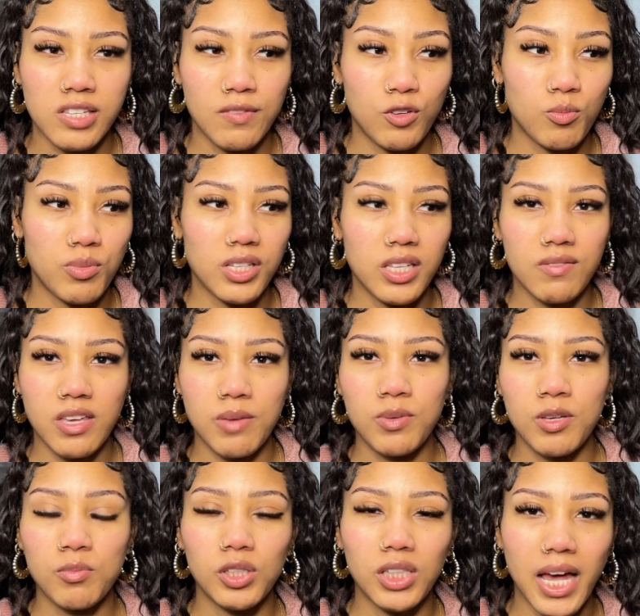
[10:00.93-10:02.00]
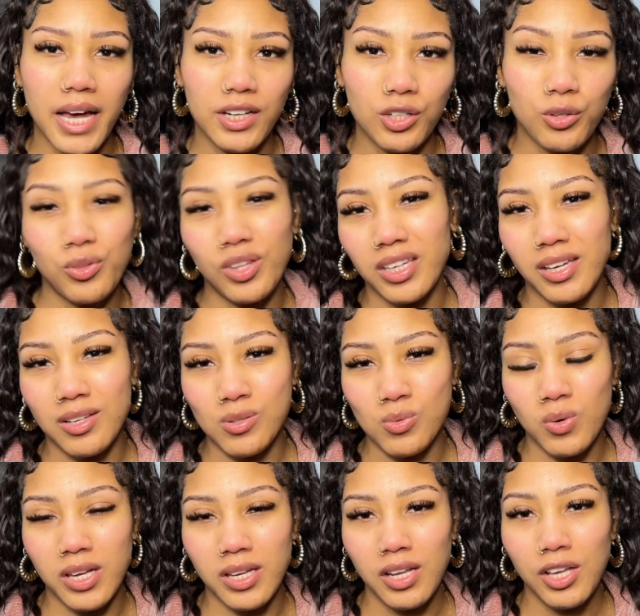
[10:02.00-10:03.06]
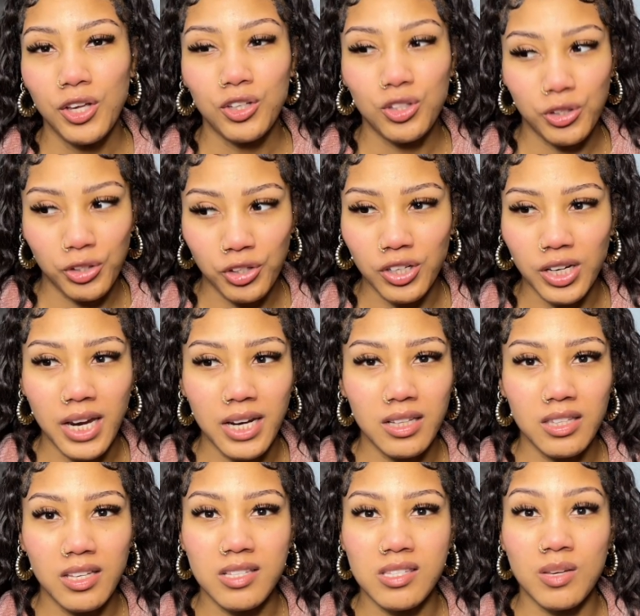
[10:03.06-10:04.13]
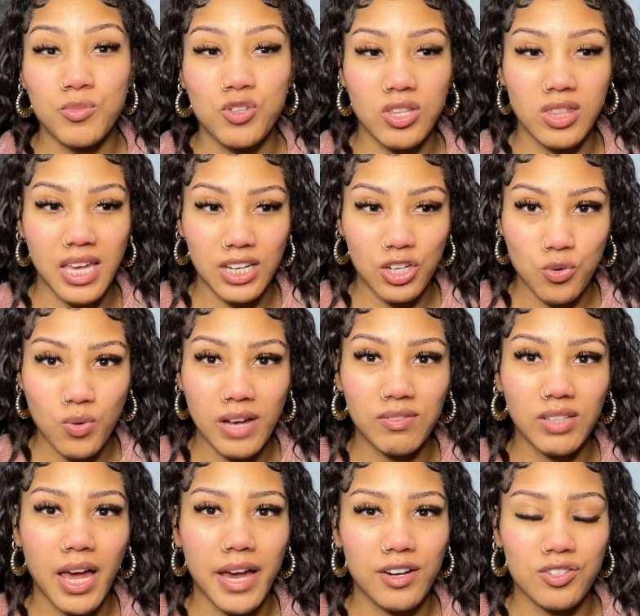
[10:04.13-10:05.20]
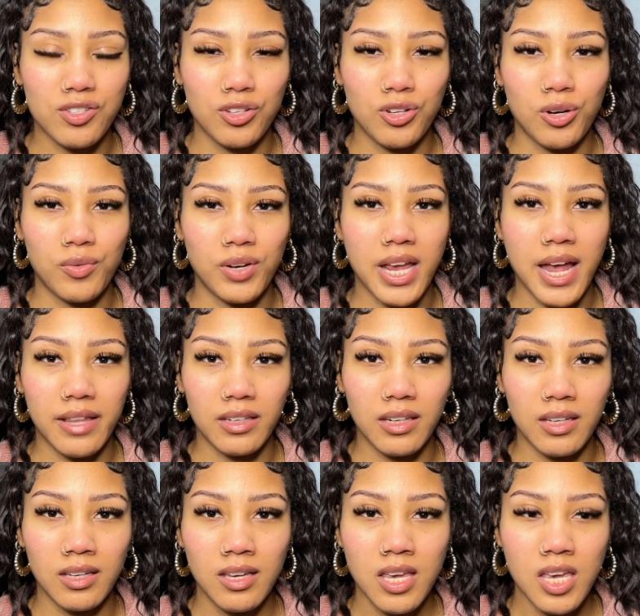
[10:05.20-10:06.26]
If you believe that people lie to you, then guess what? You're creating the assumption that you have liars in your reality.